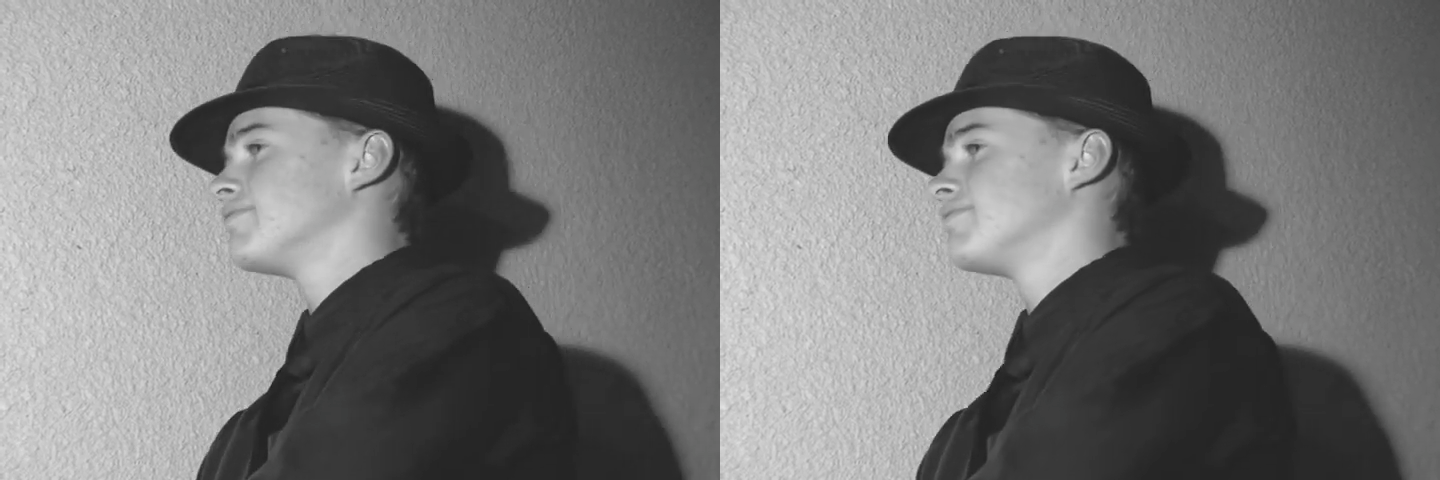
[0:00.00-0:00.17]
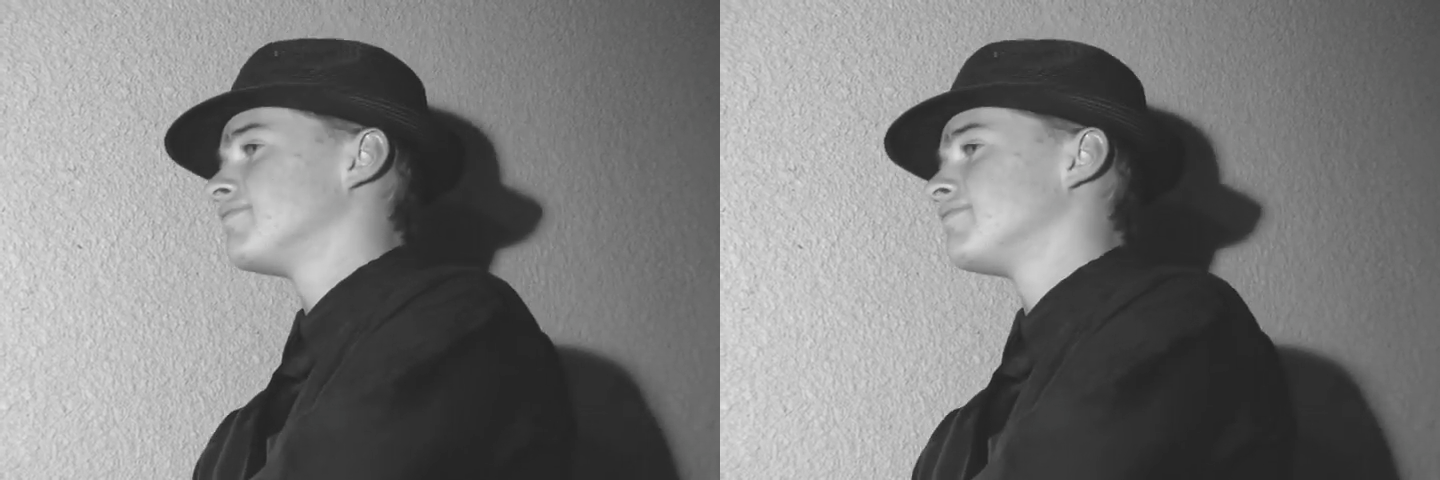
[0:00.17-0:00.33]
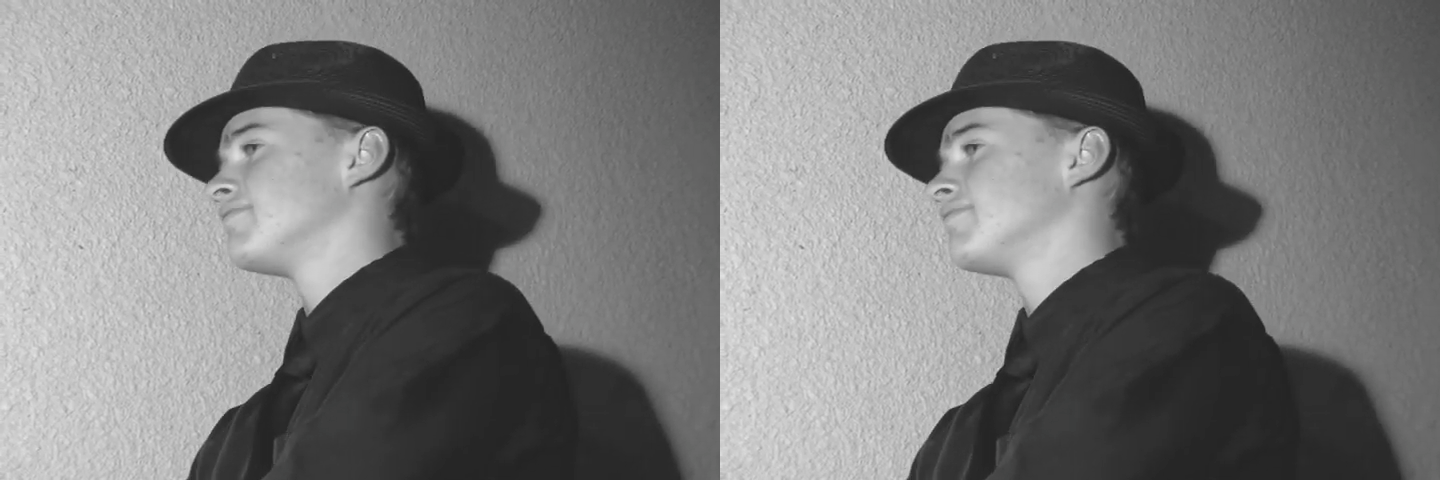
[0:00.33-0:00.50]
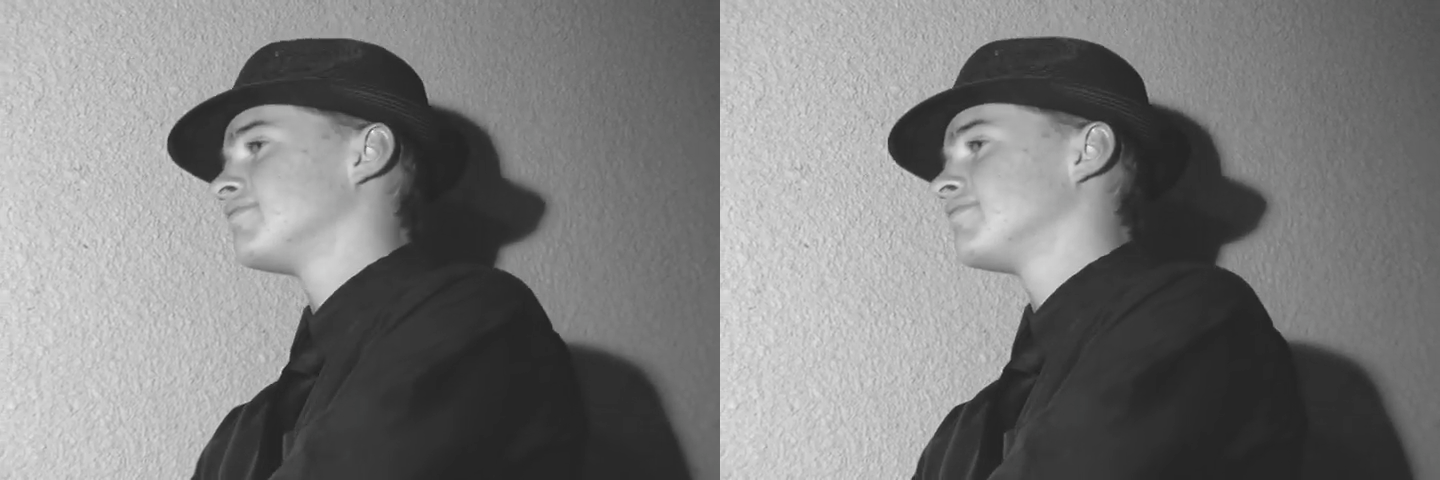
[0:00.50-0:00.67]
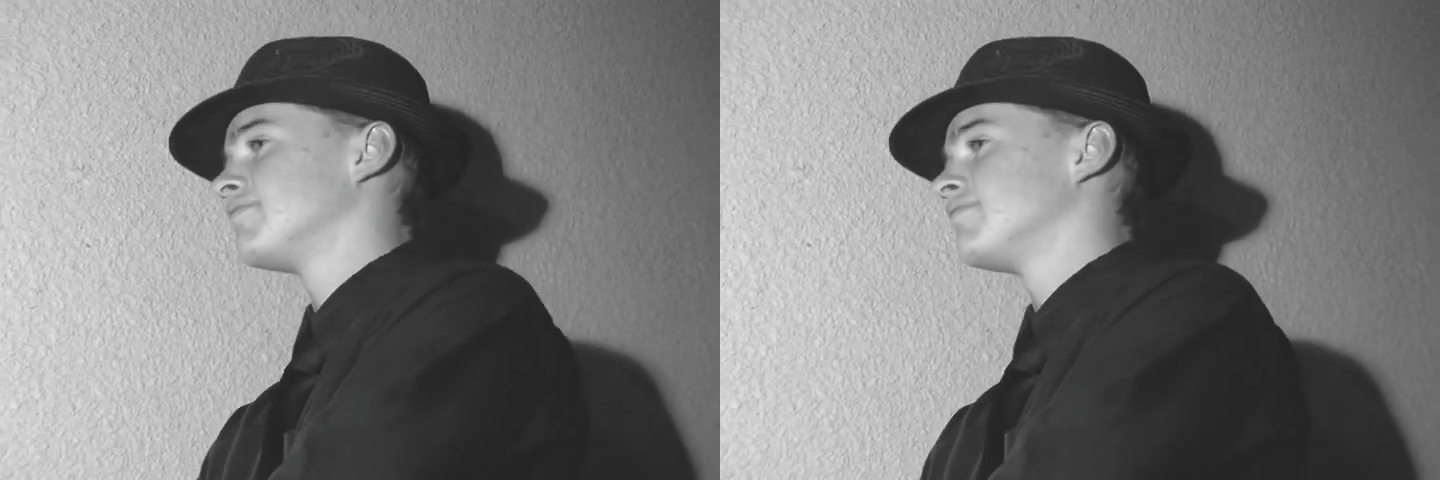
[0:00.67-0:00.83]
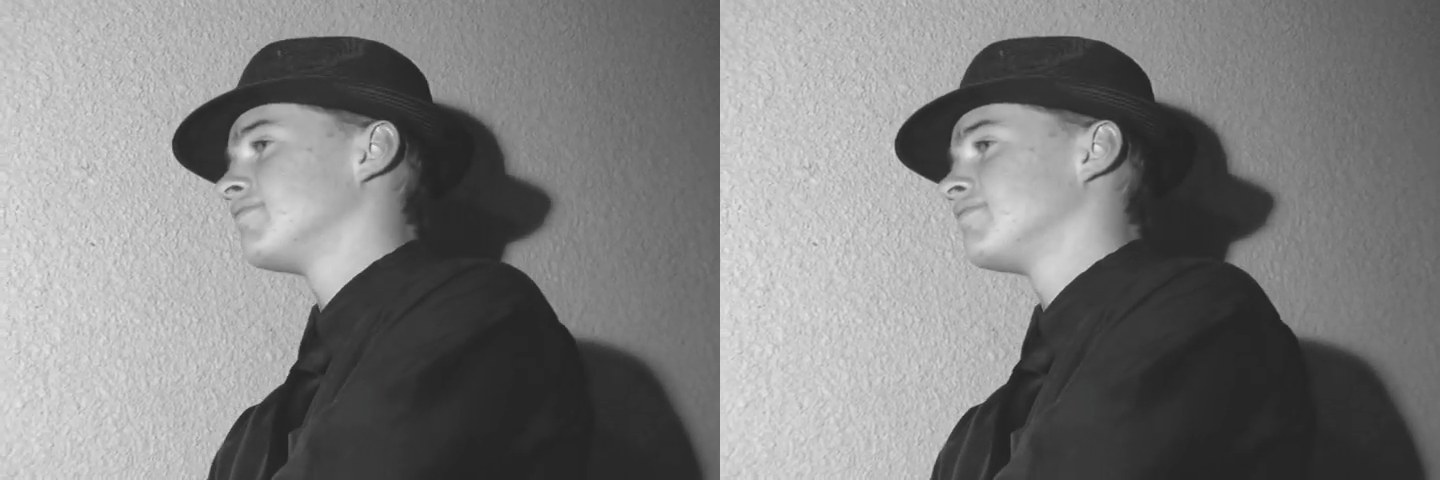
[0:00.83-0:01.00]
Alright,
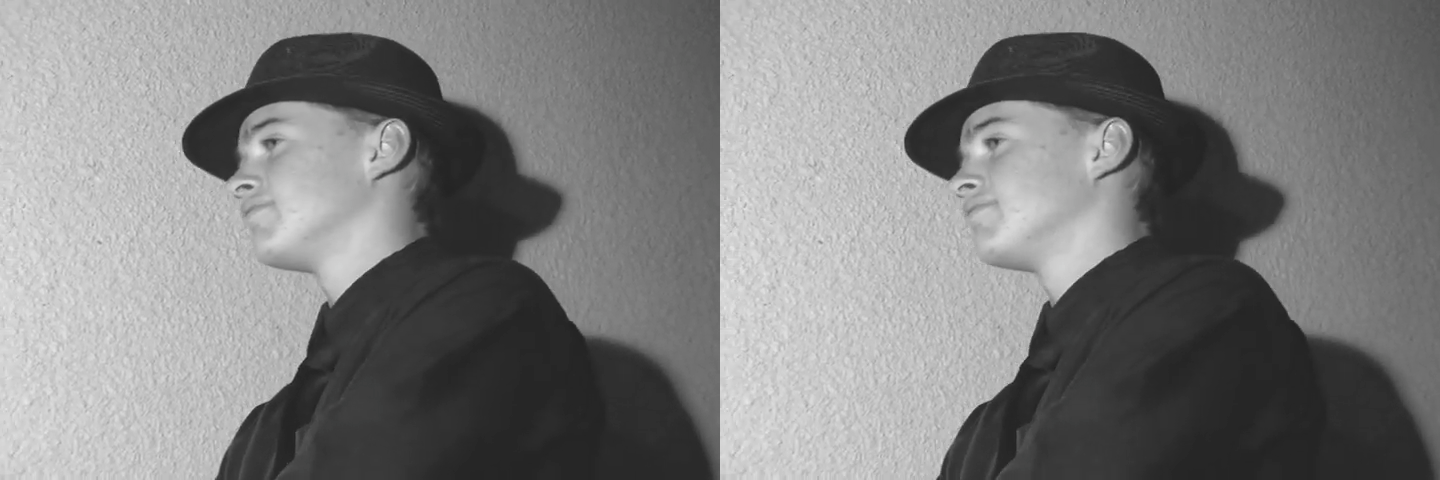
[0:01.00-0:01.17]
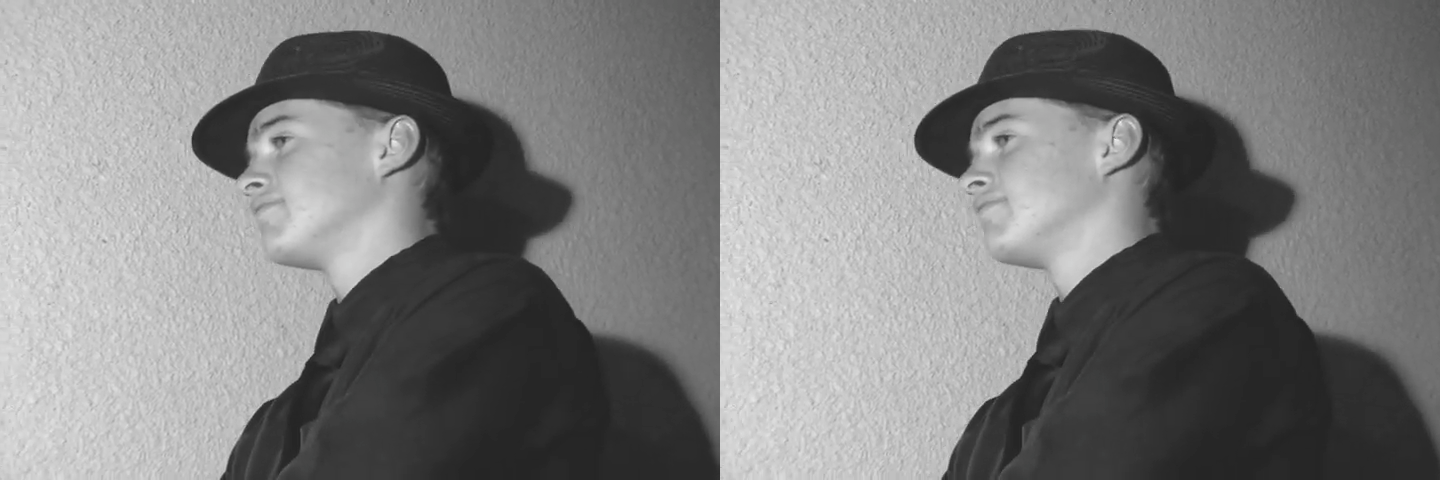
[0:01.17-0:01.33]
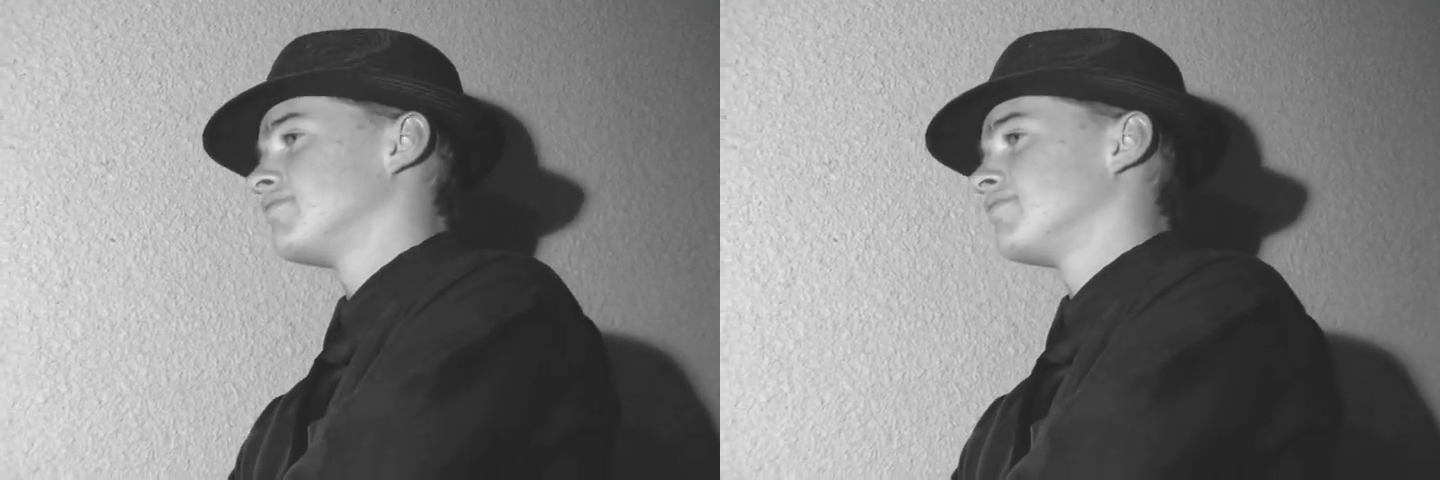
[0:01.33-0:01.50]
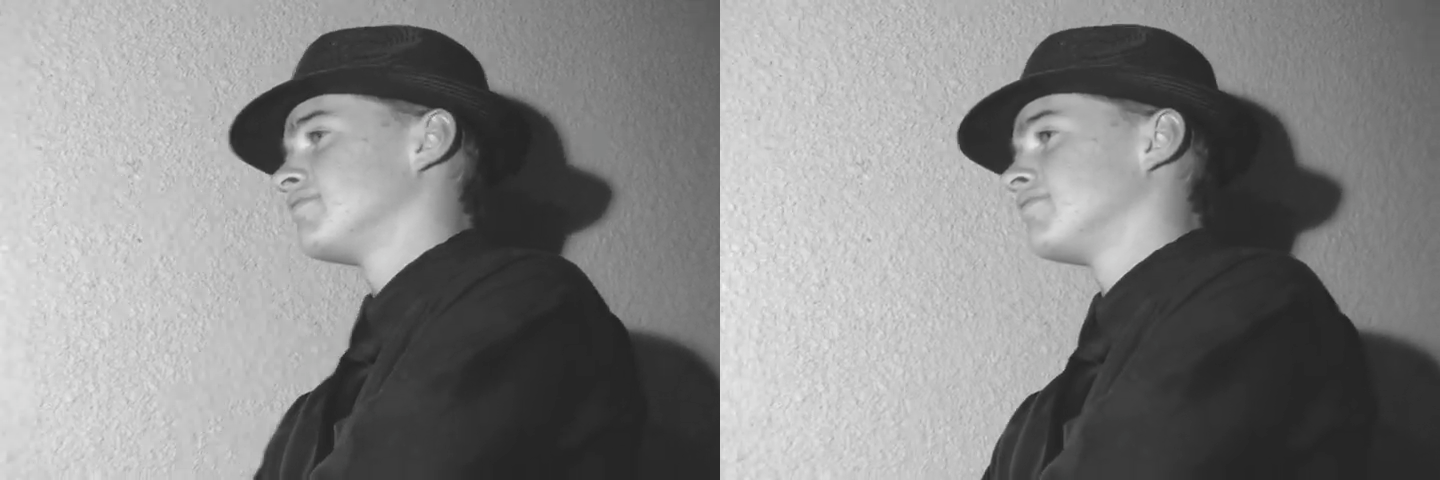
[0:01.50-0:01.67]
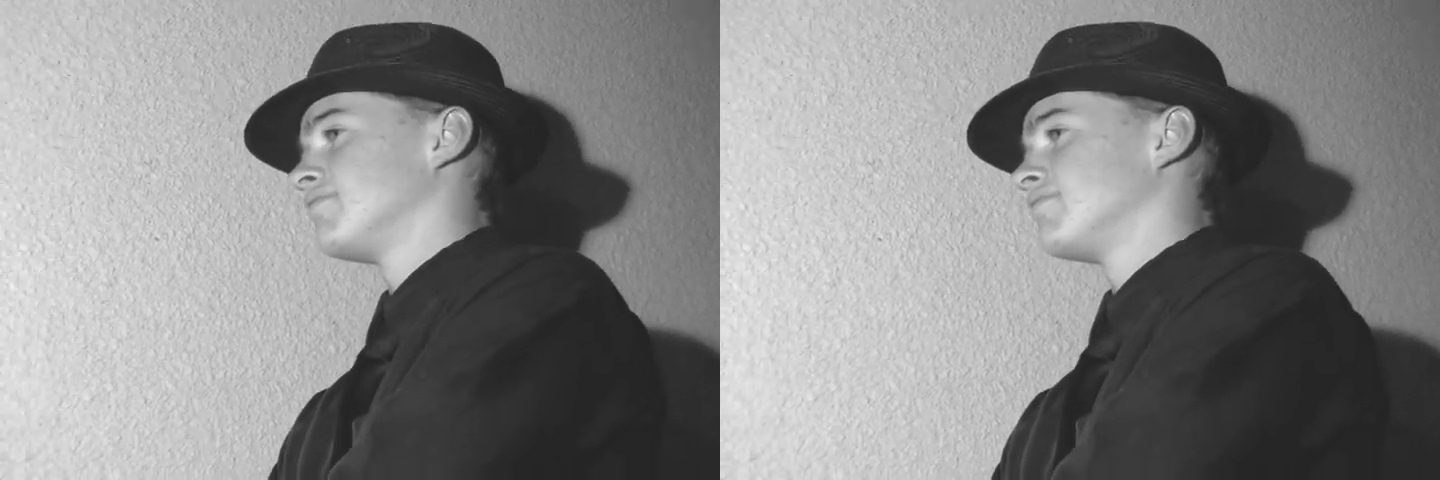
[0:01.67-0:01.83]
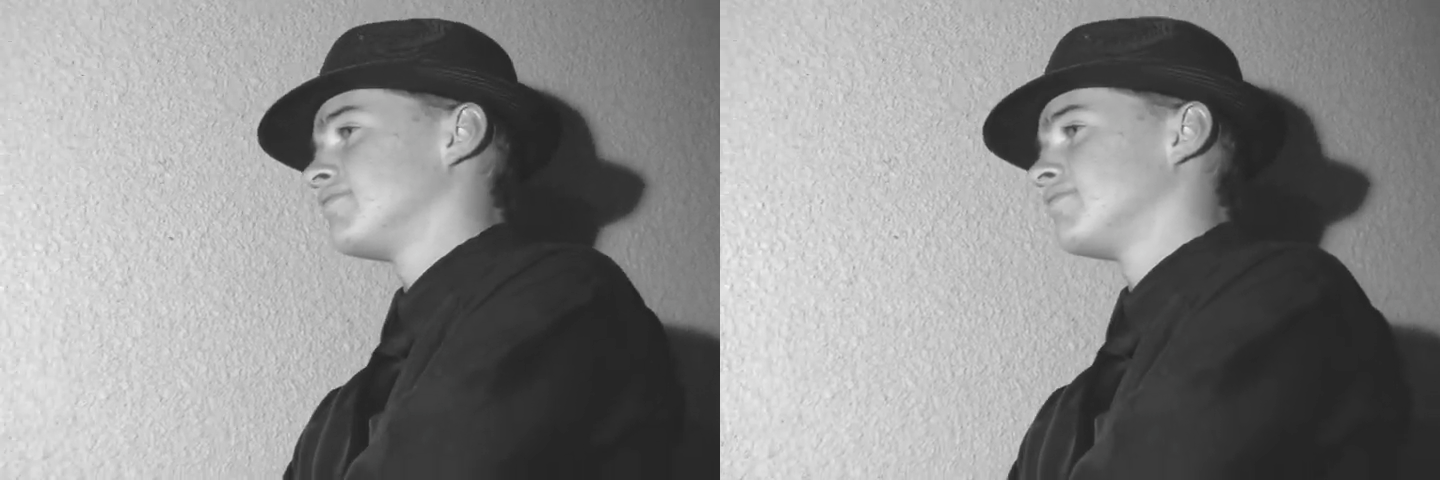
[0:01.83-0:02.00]
October the 8th.